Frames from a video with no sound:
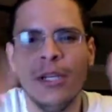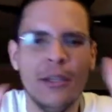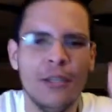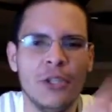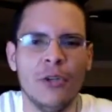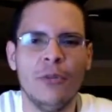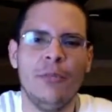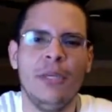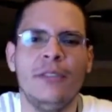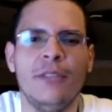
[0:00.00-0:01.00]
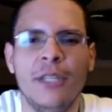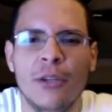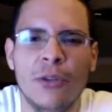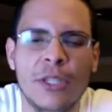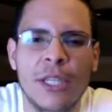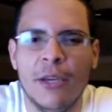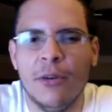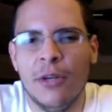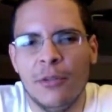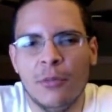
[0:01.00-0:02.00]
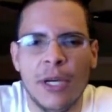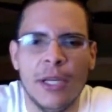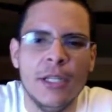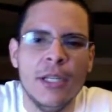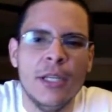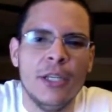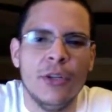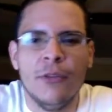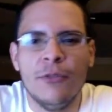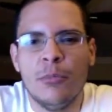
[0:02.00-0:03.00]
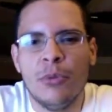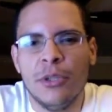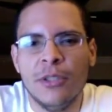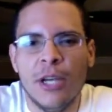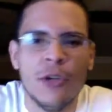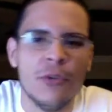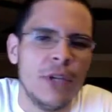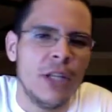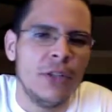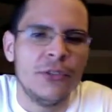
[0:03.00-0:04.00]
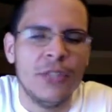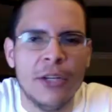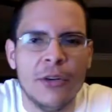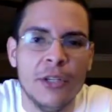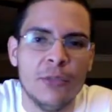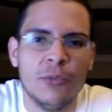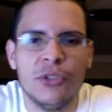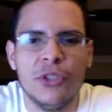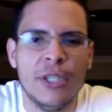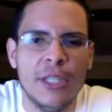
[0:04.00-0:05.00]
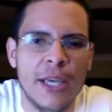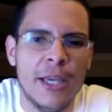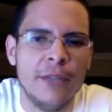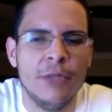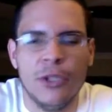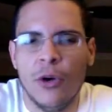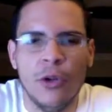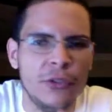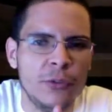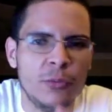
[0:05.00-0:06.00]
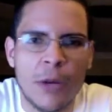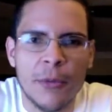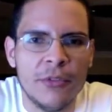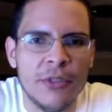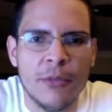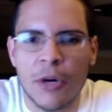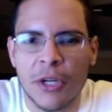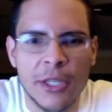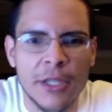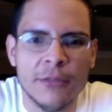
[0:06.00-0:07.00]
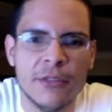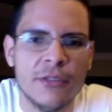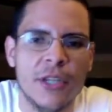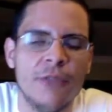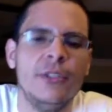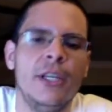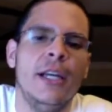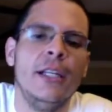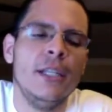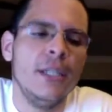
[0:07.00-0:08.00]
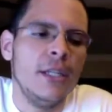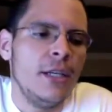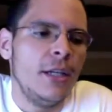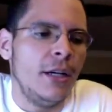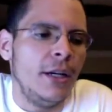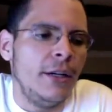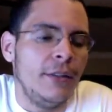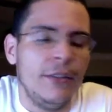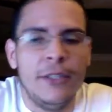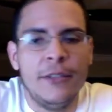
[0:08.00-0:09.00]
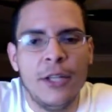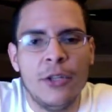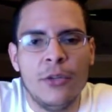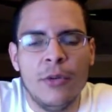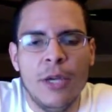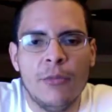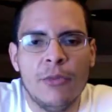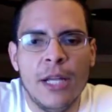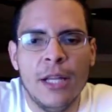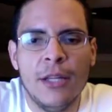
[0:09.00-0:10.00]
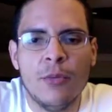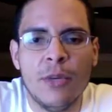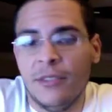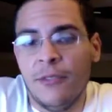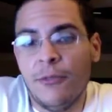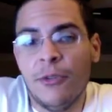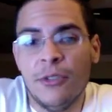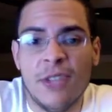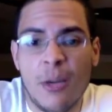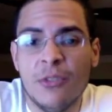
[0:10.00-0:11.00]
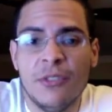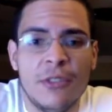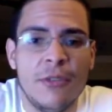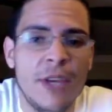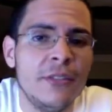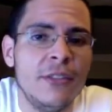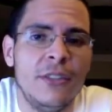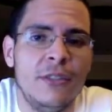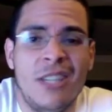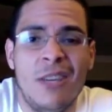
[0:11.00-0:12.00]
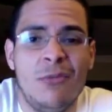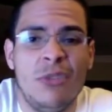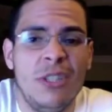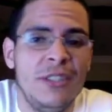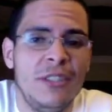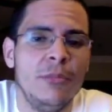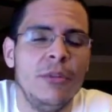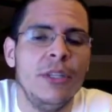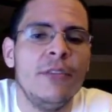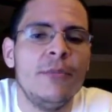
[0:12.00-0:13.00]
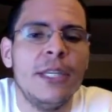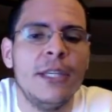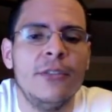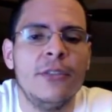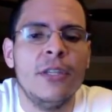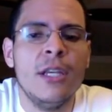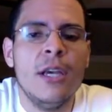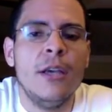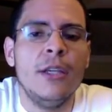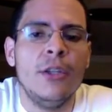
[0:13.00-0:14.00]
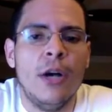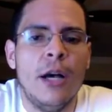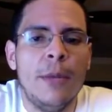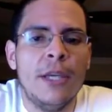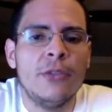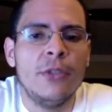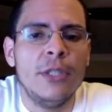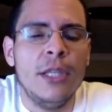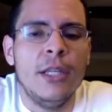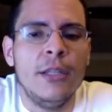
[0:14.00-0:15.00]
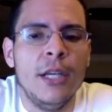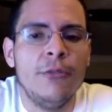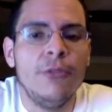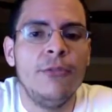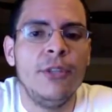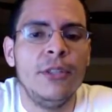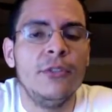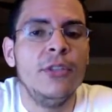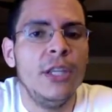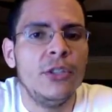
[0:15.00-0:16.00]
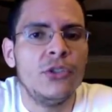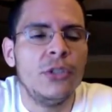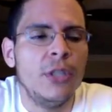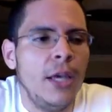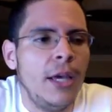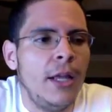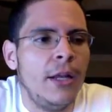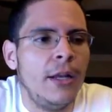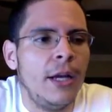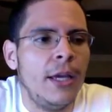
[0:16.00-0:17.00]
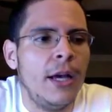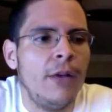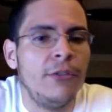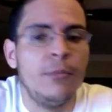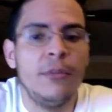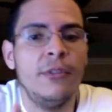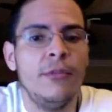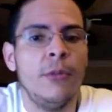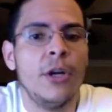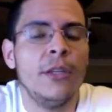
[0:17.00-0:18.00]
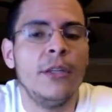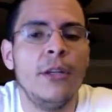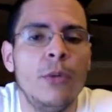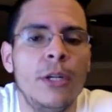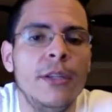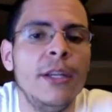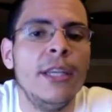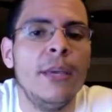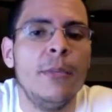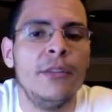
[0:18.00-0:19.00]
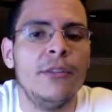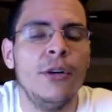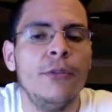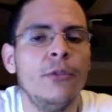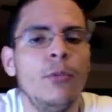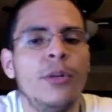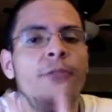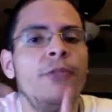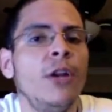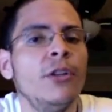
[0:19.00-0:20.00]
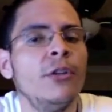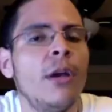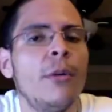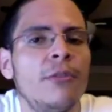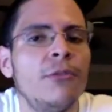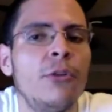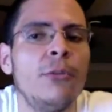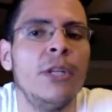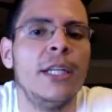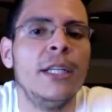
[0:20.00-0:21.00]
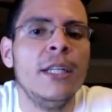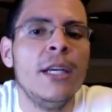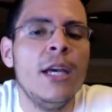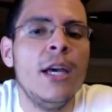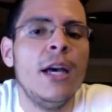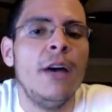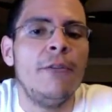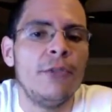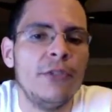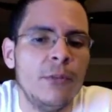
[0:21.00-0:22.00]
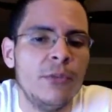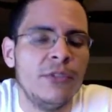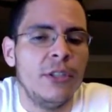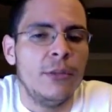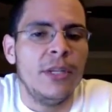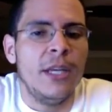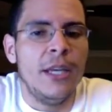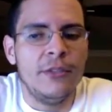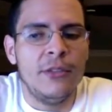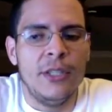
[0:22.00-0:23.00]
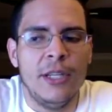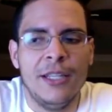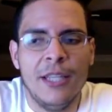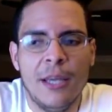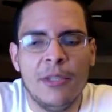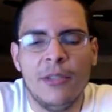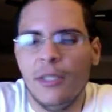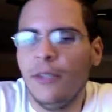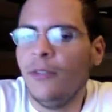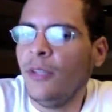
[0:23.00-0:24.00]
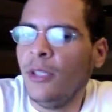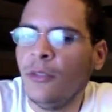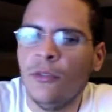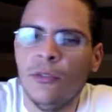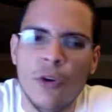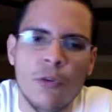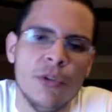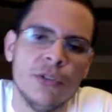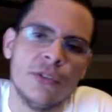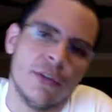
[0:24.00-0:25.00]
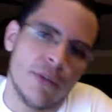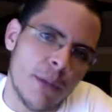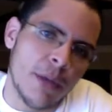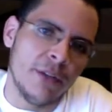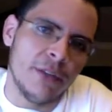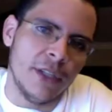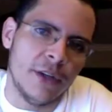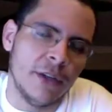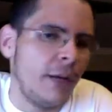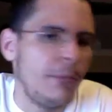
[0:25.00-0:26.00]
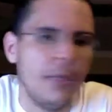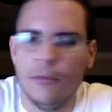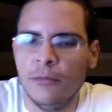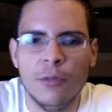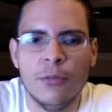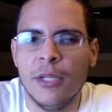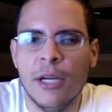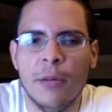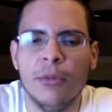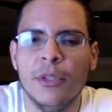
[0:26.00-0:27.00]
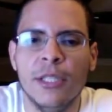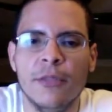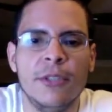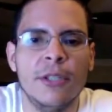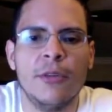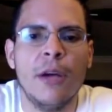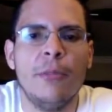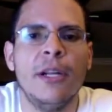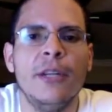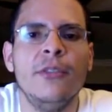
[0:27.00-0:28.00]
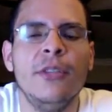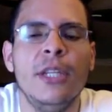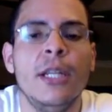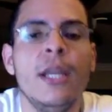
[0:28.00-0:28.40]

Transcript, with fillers: you know, big deal, here is what, you know, if you put $100 here, here's what you're going to get, you know, all those promising marketing stuff that uh, that they tell you. And reality was, at first, I was sort of hesitant. I really didn't believe because, you know, I'm actually in the health and fitness niche, and I have a specific market that I want to dedicate myself. So when I found the gravity formula, at first I was a little bit hesitant again because I seen so much crap out there. I mean, you would not believe the crap that I seen